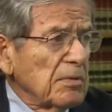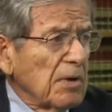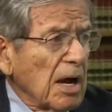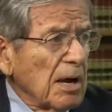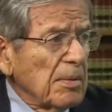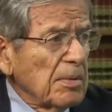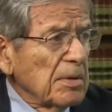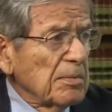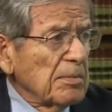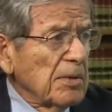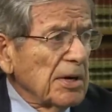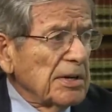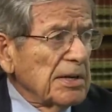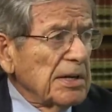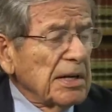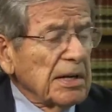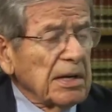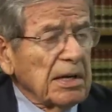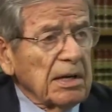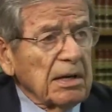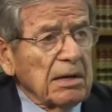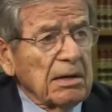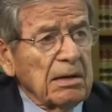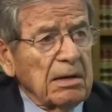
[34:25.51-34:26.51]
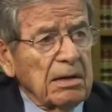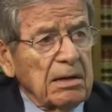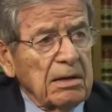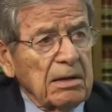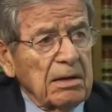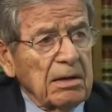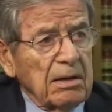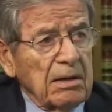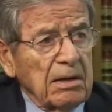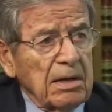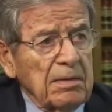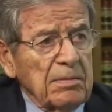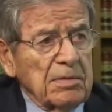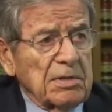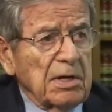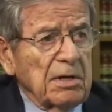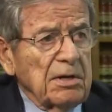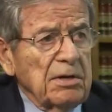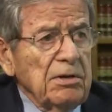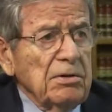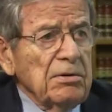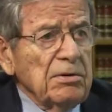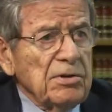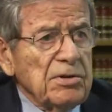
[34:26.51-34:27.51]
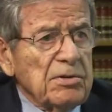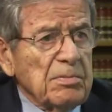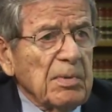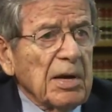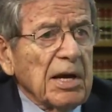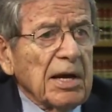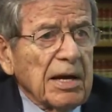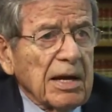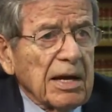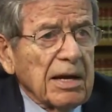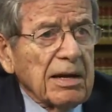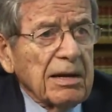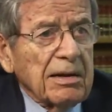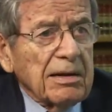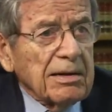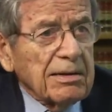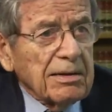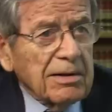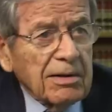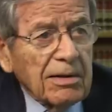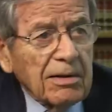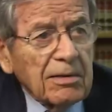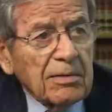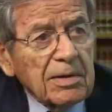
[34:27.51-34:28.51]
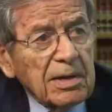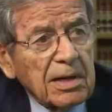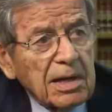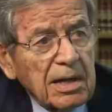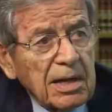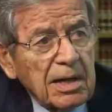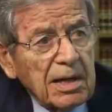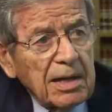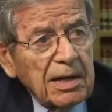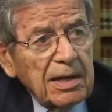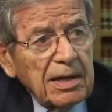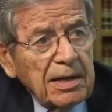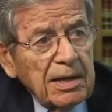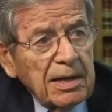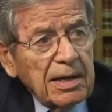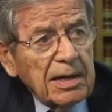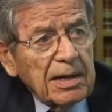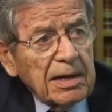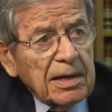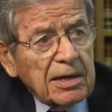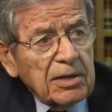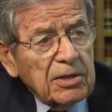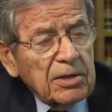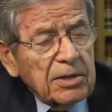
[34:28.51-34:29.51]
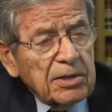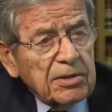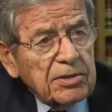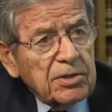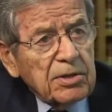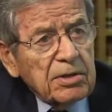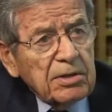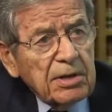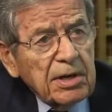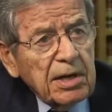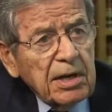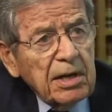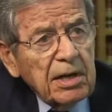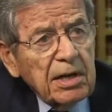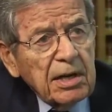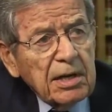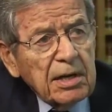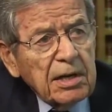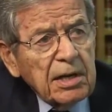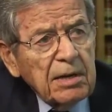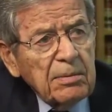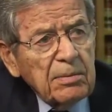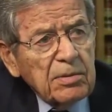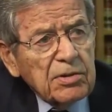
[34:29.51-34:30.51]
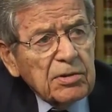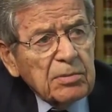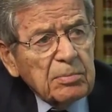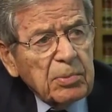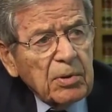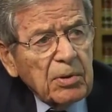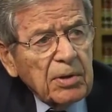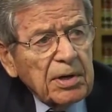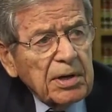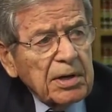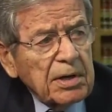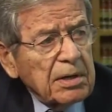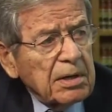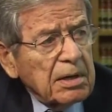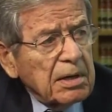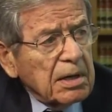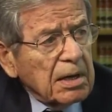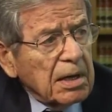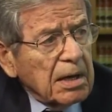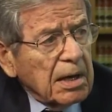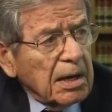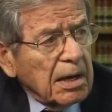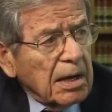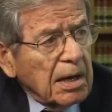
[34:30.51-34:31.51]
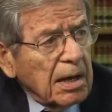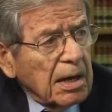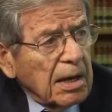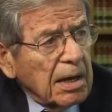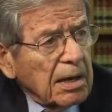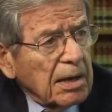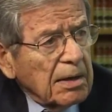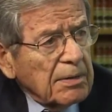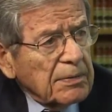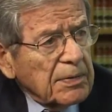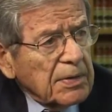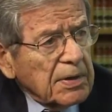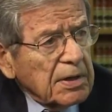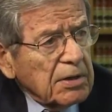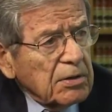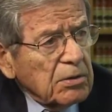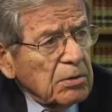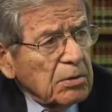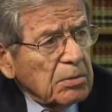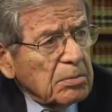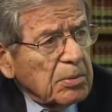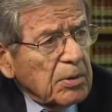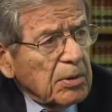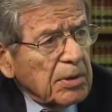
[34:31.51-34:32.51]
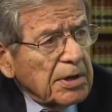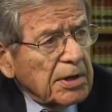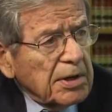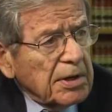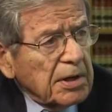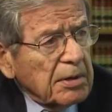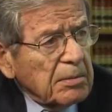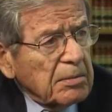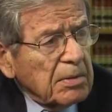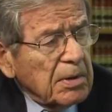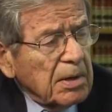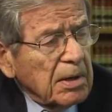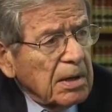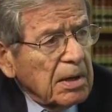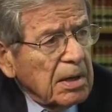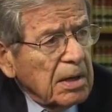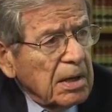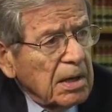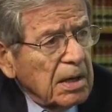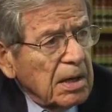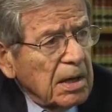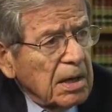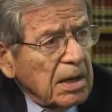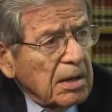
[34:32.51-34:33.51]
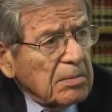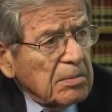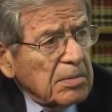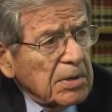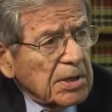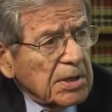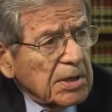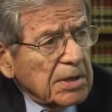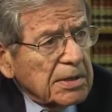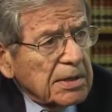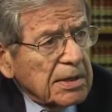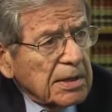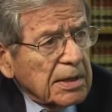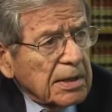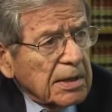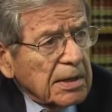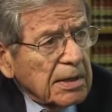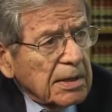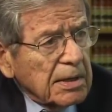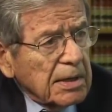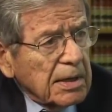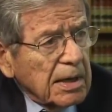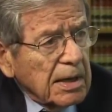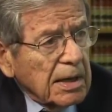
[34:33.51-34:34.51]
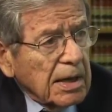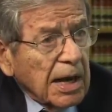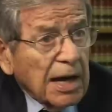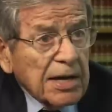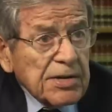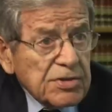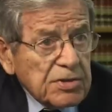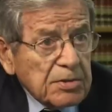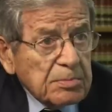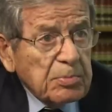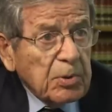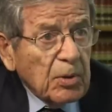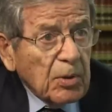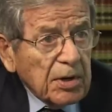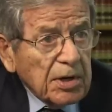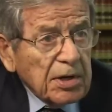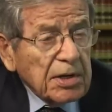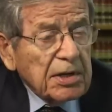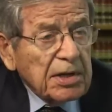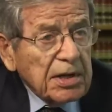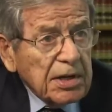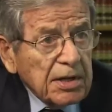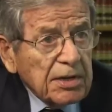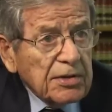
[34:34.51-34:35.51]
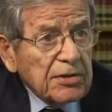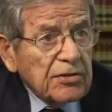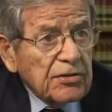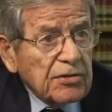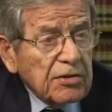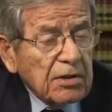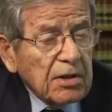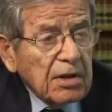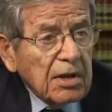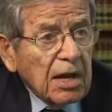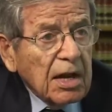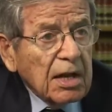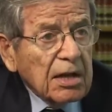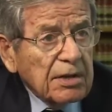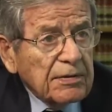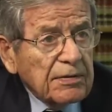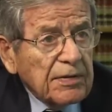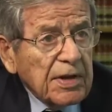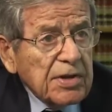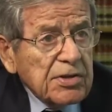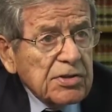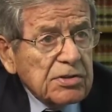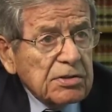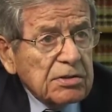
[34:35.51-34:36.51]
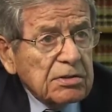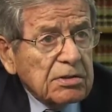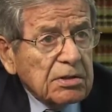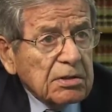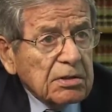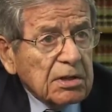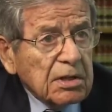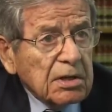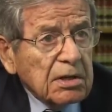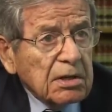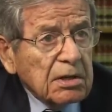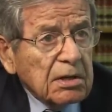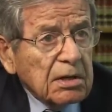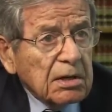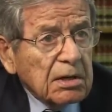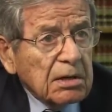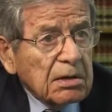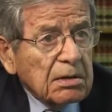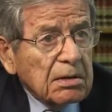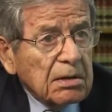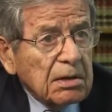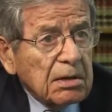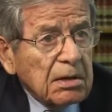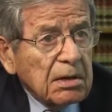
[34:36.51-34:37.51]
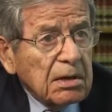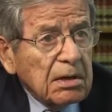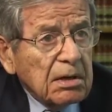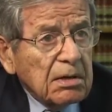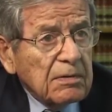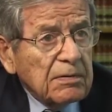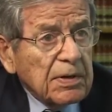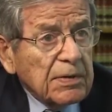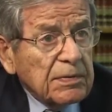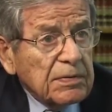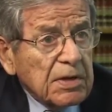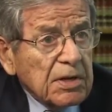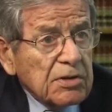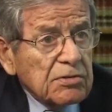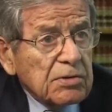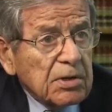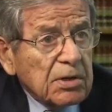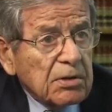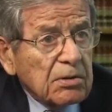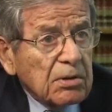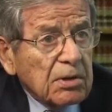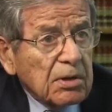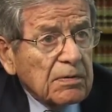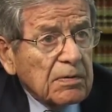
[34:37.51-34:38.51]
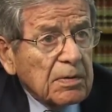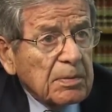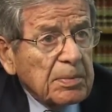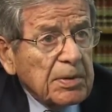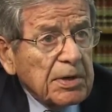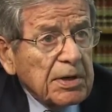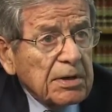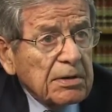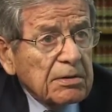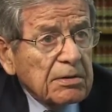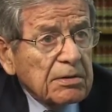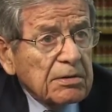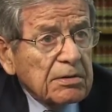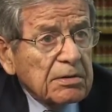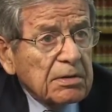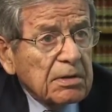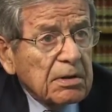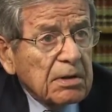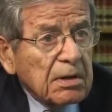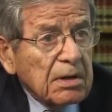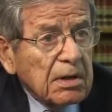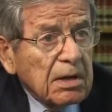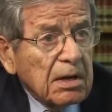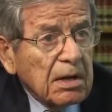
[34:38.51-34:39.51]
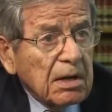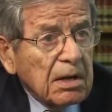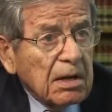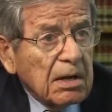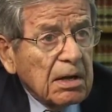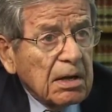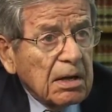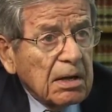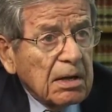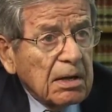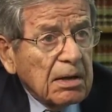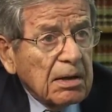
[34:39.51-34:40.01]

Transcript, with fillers: yeah. Robert Mardikian. You know, he was a huge man. You know, and a good attorney, and he was appointed. Uh, I forget who appointed him, but uh, I supported his elevation to the uh, Fifth District Court of Appeals. As